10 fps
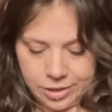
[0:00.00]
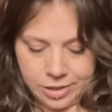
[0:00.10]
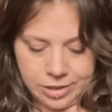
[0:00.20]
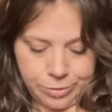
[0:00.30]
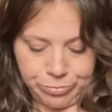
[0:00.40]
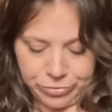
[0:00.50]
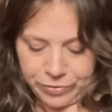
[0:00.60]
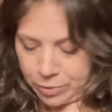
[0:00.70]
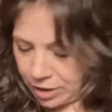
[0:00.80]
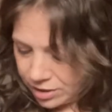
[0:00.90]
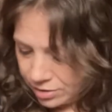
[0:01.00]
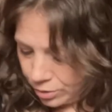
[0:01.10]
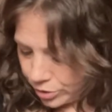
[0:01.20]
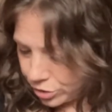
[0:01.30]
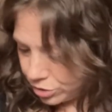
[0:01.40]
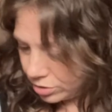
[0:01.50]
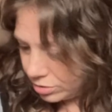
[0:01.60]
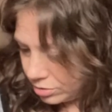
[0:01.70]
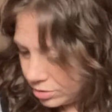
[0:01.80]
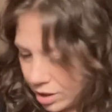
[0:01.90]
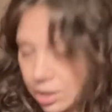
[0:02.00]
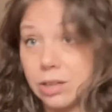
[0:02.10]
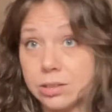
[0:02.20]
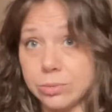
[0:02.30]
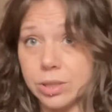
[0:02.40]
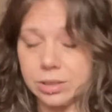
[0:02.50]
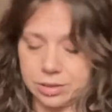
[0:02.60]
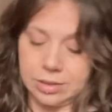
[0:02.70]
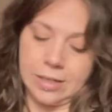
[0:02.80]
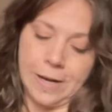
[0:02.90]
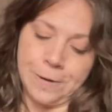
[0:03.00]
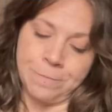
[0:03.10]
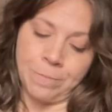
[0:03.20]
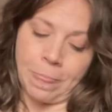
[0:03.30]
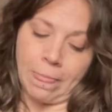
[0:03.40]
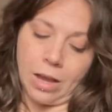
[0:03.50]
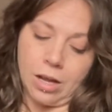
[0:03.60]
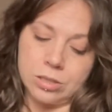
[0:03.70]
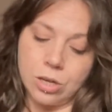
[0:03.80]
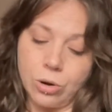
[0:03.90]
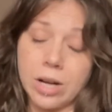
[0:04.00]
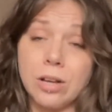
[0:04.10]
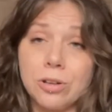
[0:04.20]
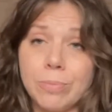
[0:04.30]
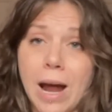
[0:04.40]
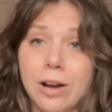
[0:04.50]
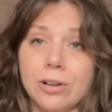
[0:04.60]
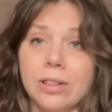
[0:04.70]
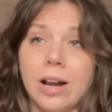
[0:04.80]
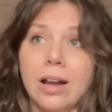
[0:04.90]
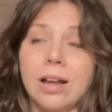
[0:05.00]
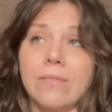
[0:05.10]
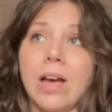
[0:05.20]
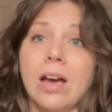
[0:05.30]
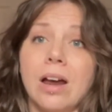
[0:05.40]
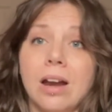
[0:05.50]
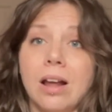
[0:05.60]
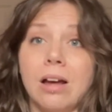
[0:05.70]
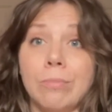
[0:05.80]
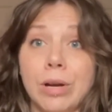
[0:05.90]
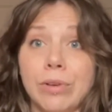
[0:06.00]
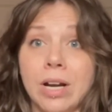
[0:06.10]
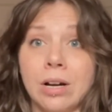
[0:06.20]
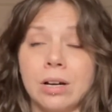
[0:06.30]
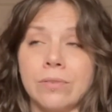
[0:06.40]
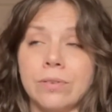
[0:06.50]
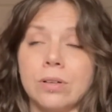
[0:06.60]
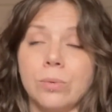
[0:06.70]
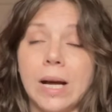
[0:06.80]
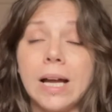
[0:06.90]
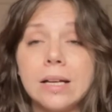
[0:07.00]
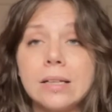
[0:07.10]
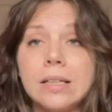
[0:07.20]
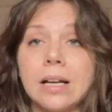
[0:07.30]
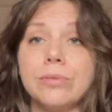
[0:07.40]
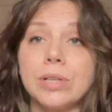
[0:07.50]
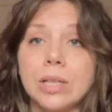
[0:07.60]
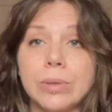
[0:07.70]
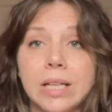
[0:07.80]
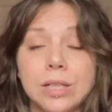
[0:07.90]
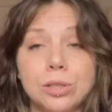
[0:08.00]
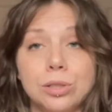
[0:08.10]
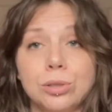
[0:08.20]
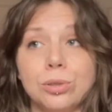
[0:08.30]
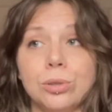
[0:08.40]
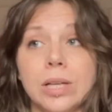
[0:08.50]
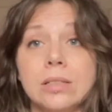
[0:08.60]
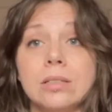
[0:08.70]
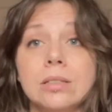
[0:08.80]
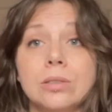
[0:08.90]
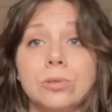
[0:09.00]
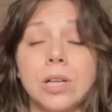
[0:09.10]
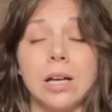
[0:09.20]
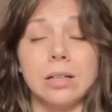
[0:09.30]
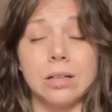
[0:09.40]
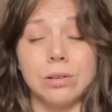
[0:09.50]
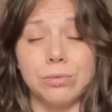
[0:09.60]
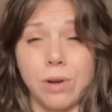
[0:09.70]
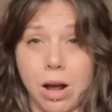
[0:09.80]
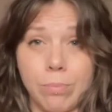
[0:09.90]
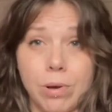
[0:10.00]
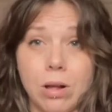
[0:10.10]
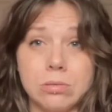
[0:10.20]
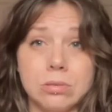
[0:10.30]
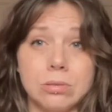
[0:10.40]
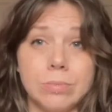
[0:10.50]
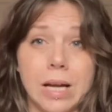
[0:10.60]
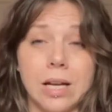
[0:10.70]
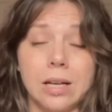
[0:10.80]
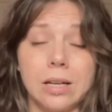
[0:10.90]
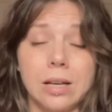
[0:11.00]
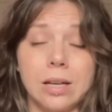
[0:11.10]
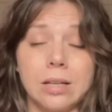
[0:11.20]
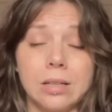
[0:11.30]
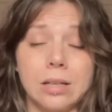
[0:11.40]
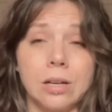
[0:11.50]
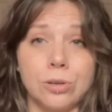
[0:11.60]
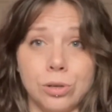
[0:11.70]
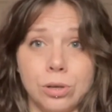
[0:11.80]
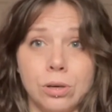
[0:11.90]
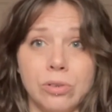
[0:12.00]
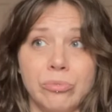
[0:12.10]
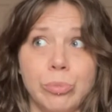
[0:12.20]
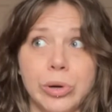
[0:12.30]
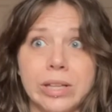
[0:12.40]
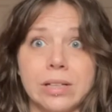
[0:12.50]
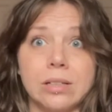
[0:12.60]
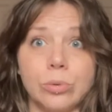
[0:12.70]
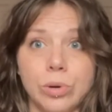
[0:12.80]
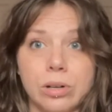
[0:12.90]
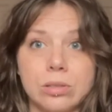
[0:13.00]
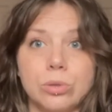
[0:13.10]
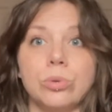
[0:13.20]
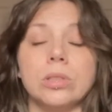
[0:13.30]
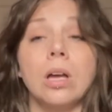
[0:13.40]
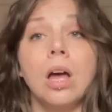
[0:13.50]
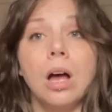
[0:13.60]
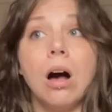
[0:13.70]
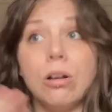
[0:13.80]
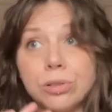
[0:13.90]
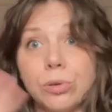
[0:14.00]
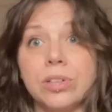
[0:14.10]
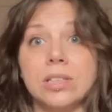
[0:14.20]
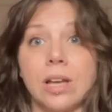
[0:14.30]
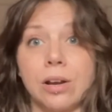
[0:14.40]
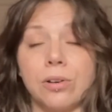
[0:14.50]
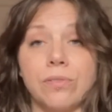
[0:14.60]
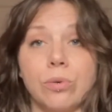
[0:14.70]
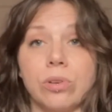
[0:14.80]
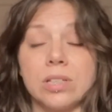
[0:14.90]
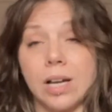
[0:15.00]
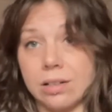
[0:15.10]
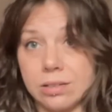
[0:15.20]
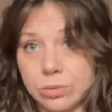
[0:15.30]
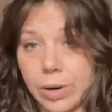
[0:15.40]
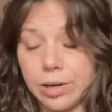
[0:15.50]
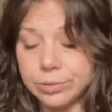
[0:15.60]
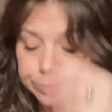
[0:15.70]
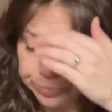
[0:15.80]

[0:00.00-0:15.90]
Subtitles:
If anybody has any questions, that's how this works. So another pattern that I have had on my radar for a while that I really would like to do is the Soldotna Crop, also by Caitlin Hunter of Boyland Knitworks, who is also the designer for the Tegna sweater.